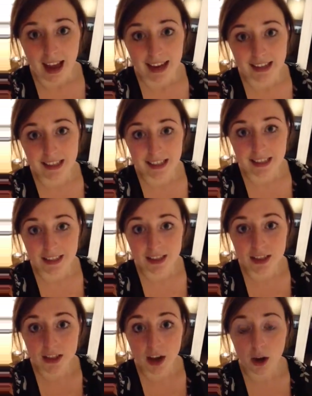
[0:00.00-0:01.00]
ages.
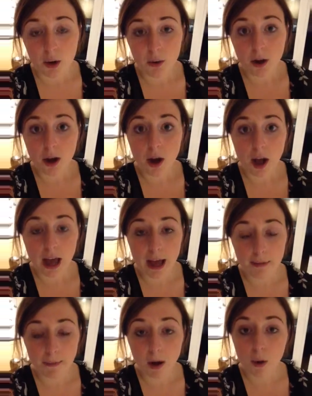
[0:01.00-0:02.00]
So
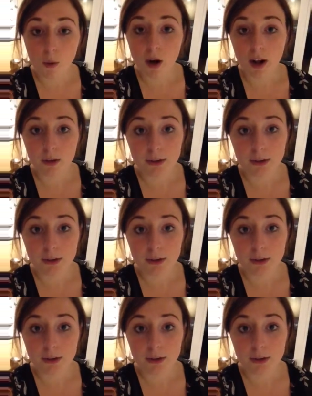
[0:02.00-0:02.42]
I